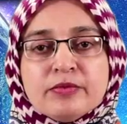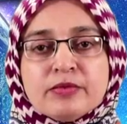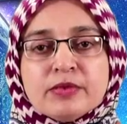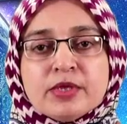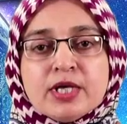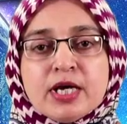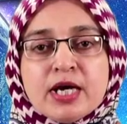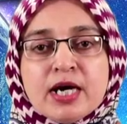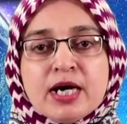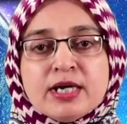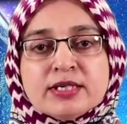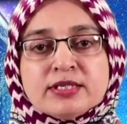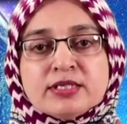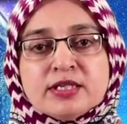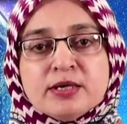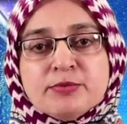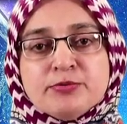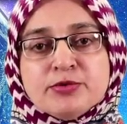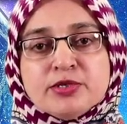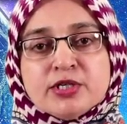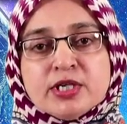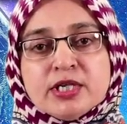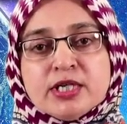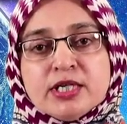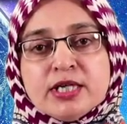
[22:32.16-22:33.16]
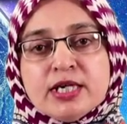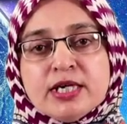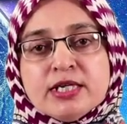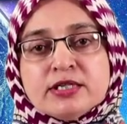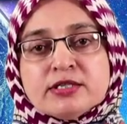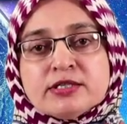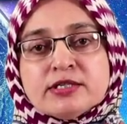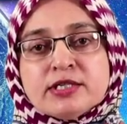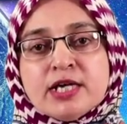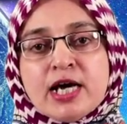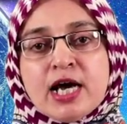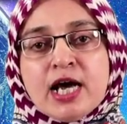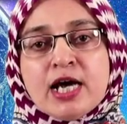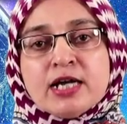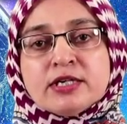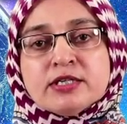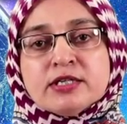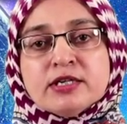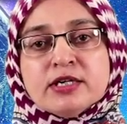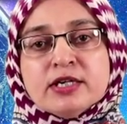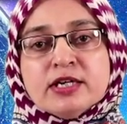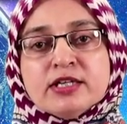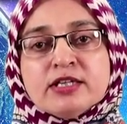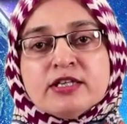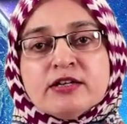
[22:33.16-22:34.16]
The assumption is
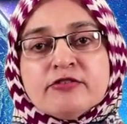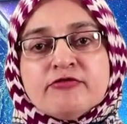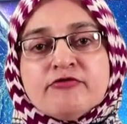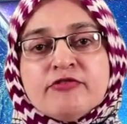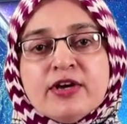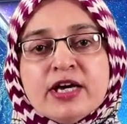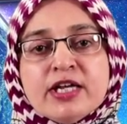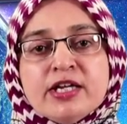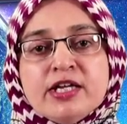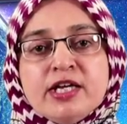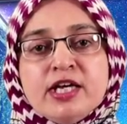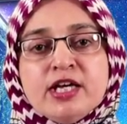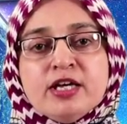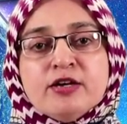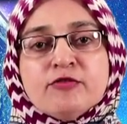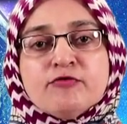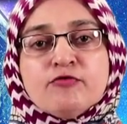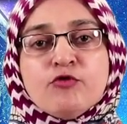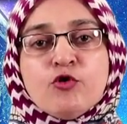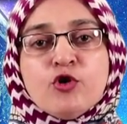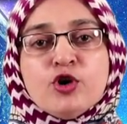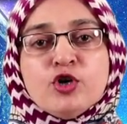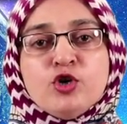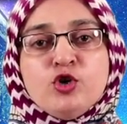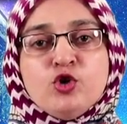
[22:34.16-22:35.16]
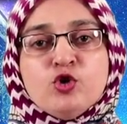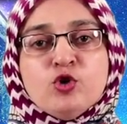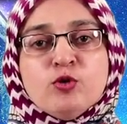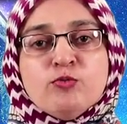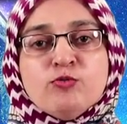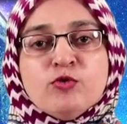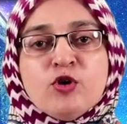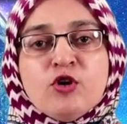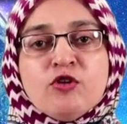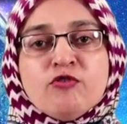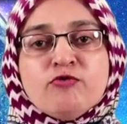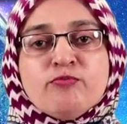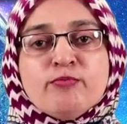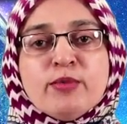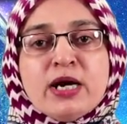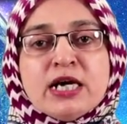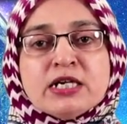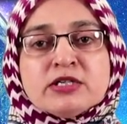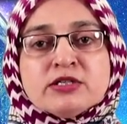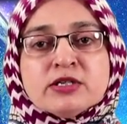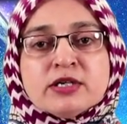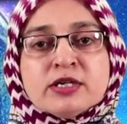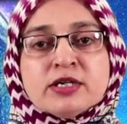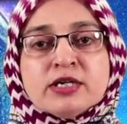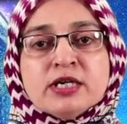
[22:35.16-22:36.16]
that the varying volume of
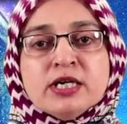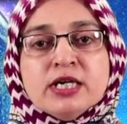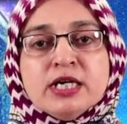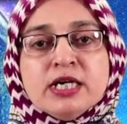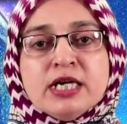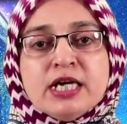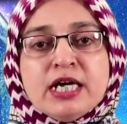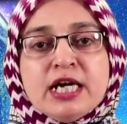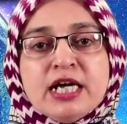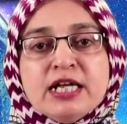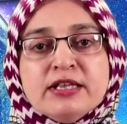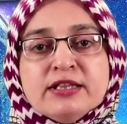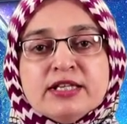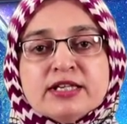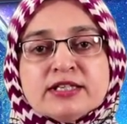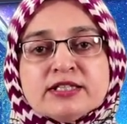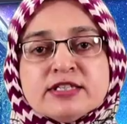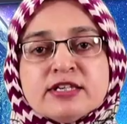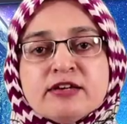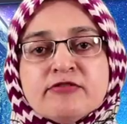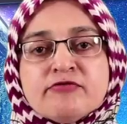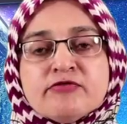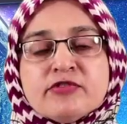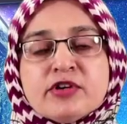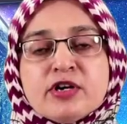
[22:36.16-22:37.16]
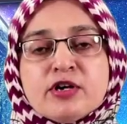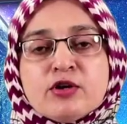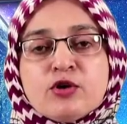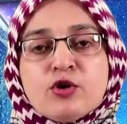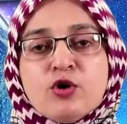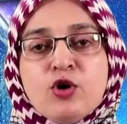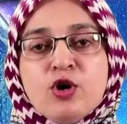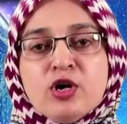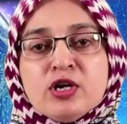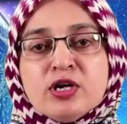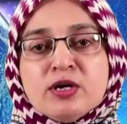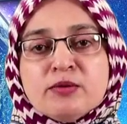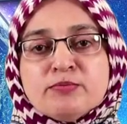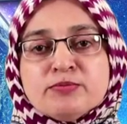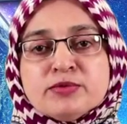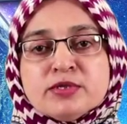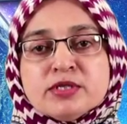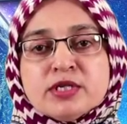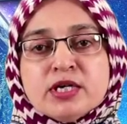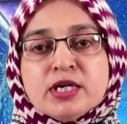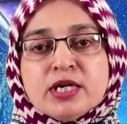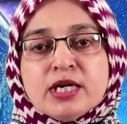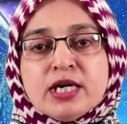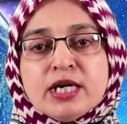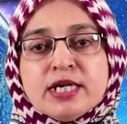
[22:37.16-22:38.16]
matter in the several
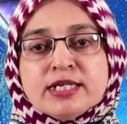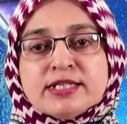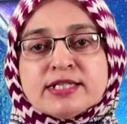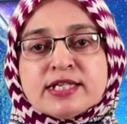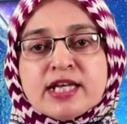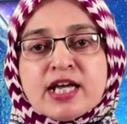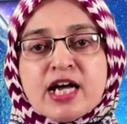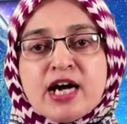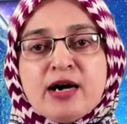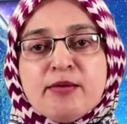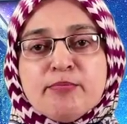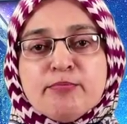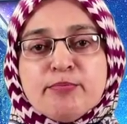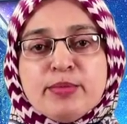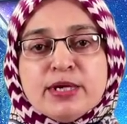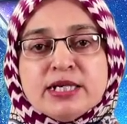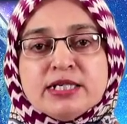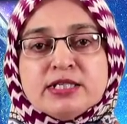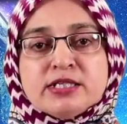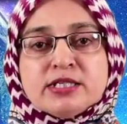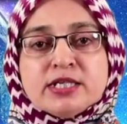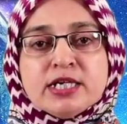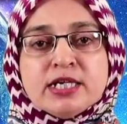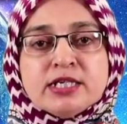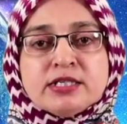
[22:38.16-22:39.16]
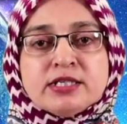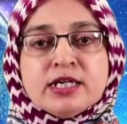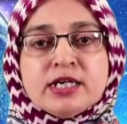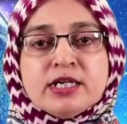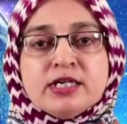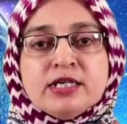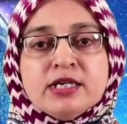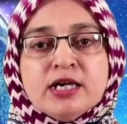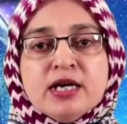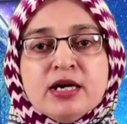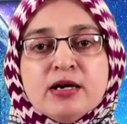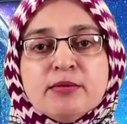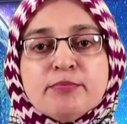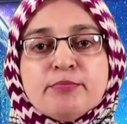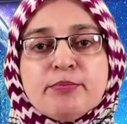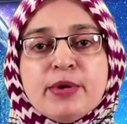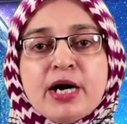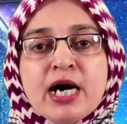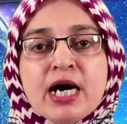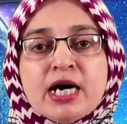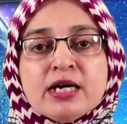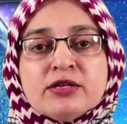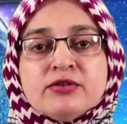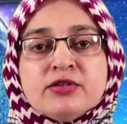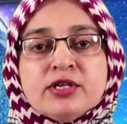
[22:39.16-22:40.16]
columns is compensated
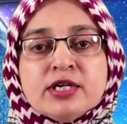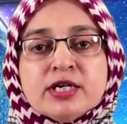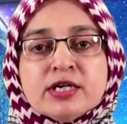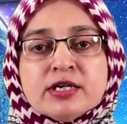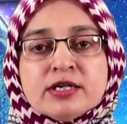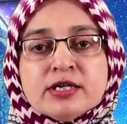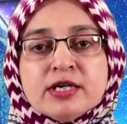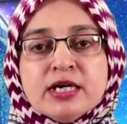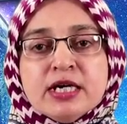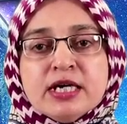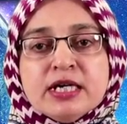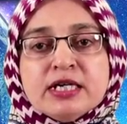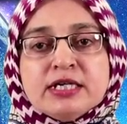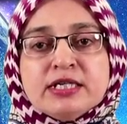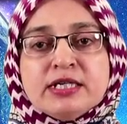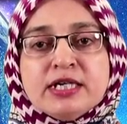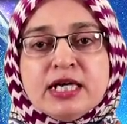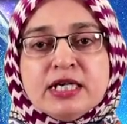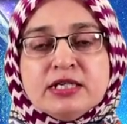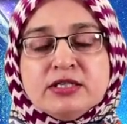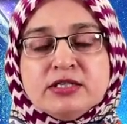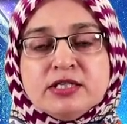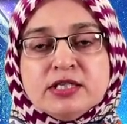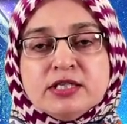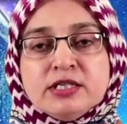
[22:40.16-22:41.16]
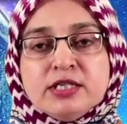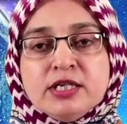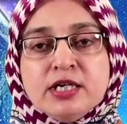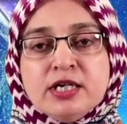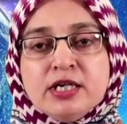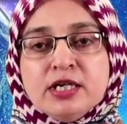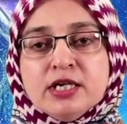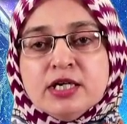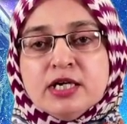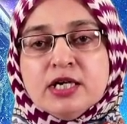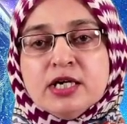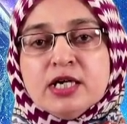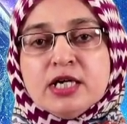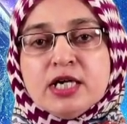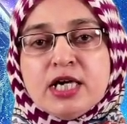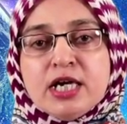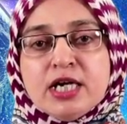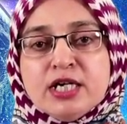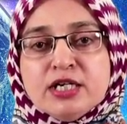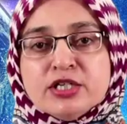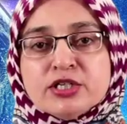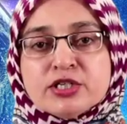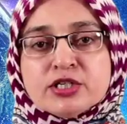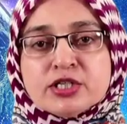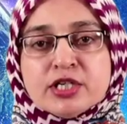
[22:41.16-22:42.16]
by their density
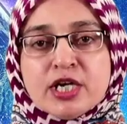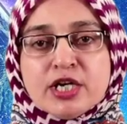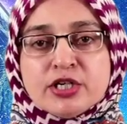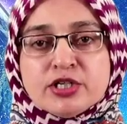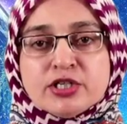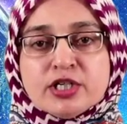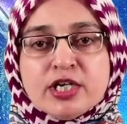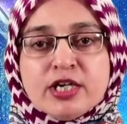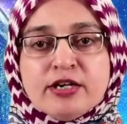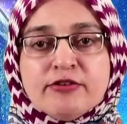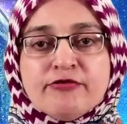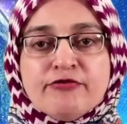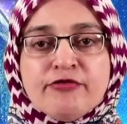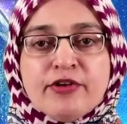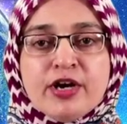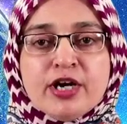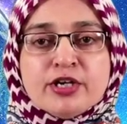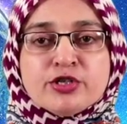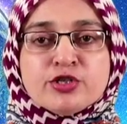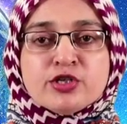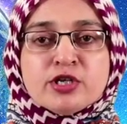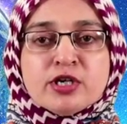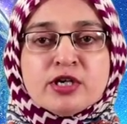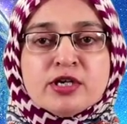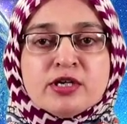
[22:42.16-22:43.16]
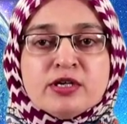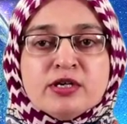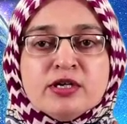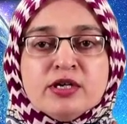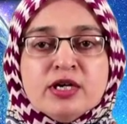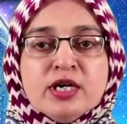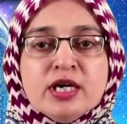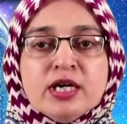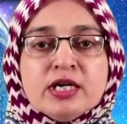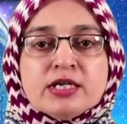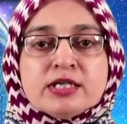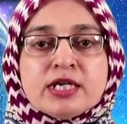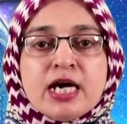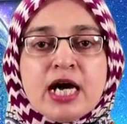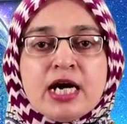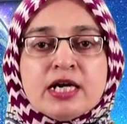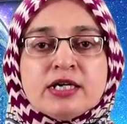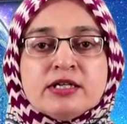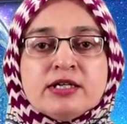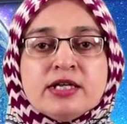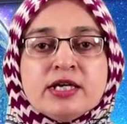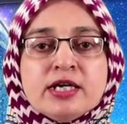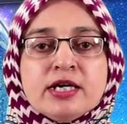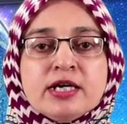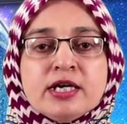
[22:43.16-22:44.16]
in such a fashion
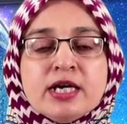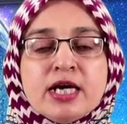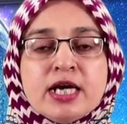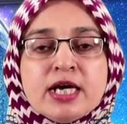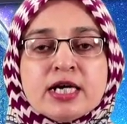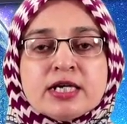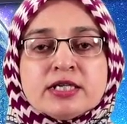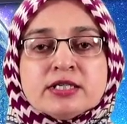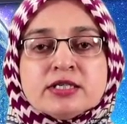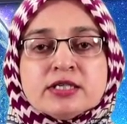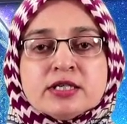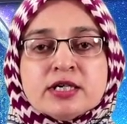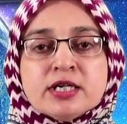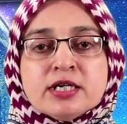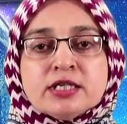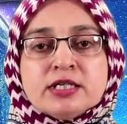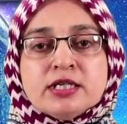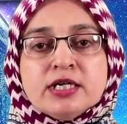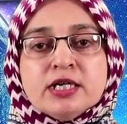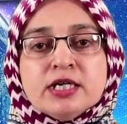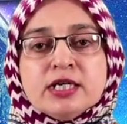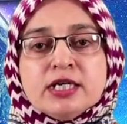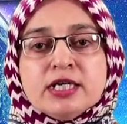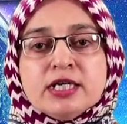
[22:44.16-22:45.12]
that they exert